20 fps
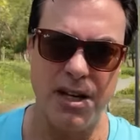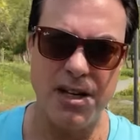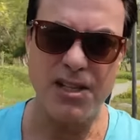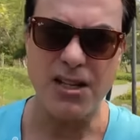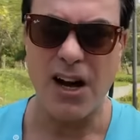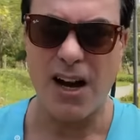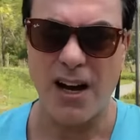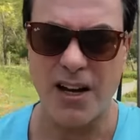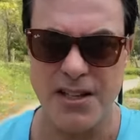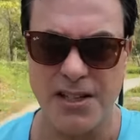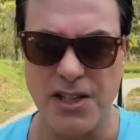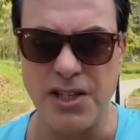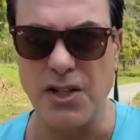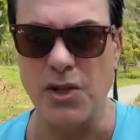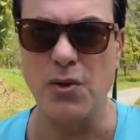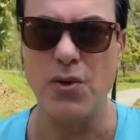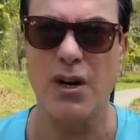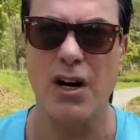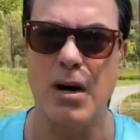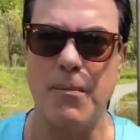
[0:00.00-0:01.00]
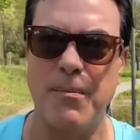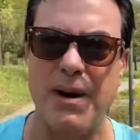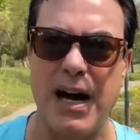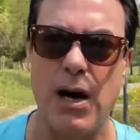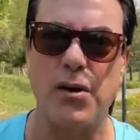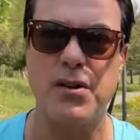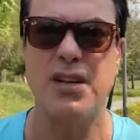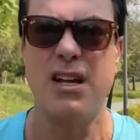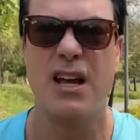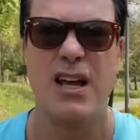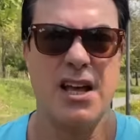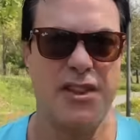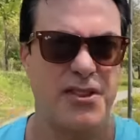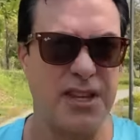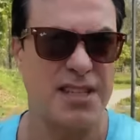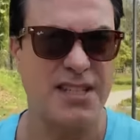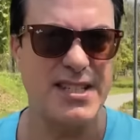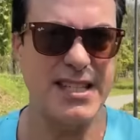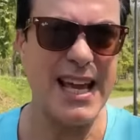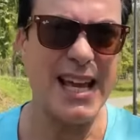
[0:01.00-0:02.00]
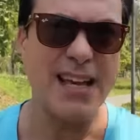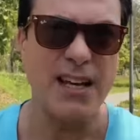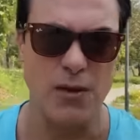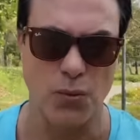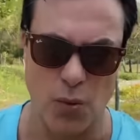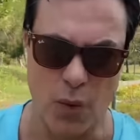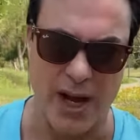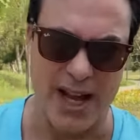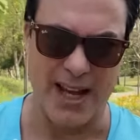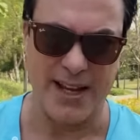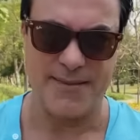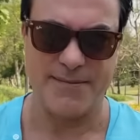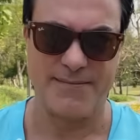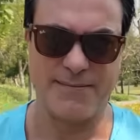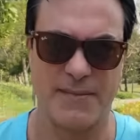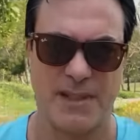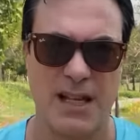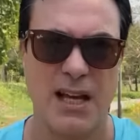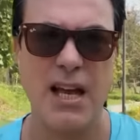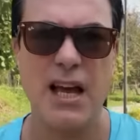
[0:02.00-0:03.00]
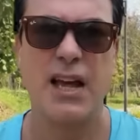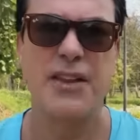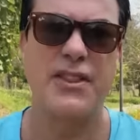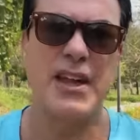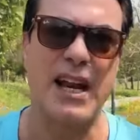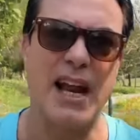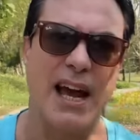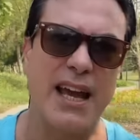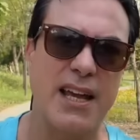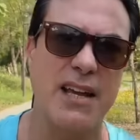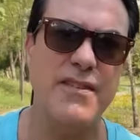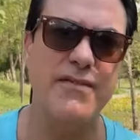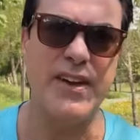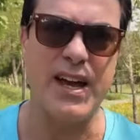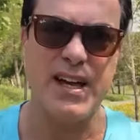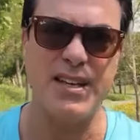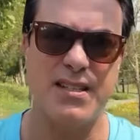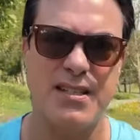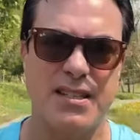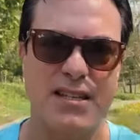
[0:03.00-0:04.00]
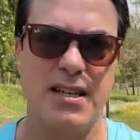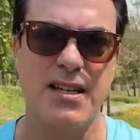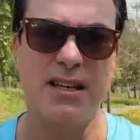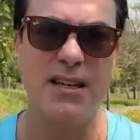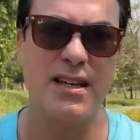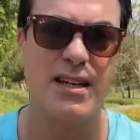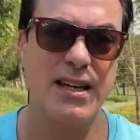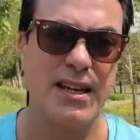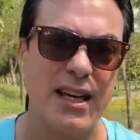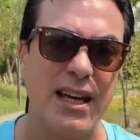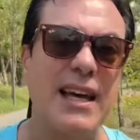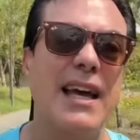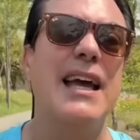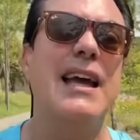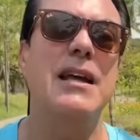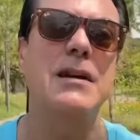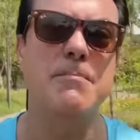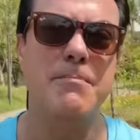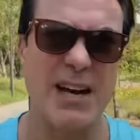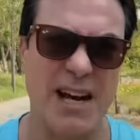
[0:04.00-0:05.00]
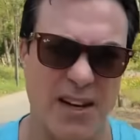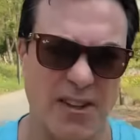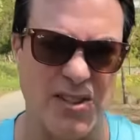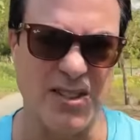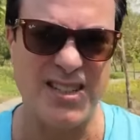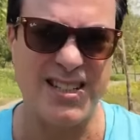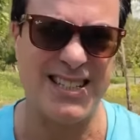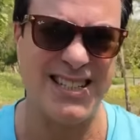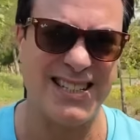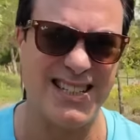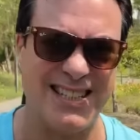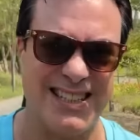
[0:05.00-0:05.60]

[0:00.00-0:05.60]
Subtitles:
to talk to you about the second way that I invest in metals.